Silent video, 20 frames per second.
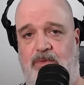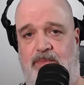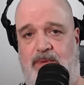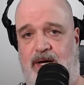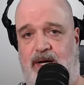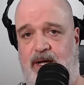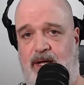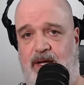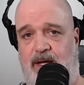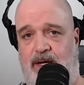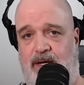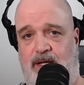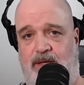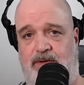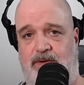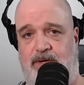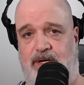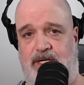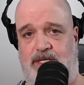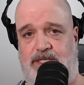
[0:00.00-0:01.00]
by
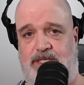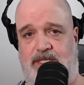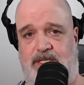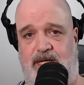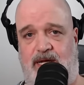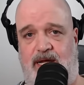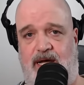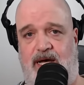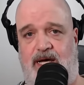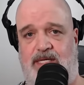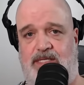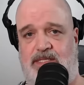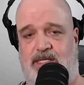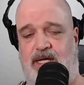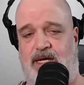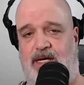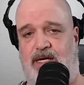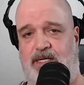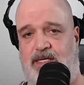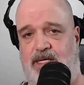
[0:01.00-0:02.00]
another nation that has
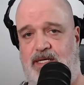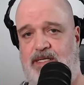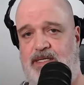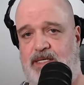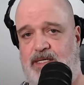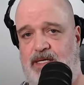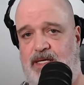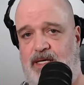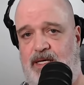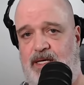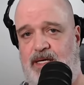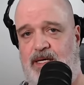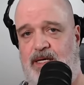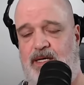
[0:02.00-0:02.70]
that identity.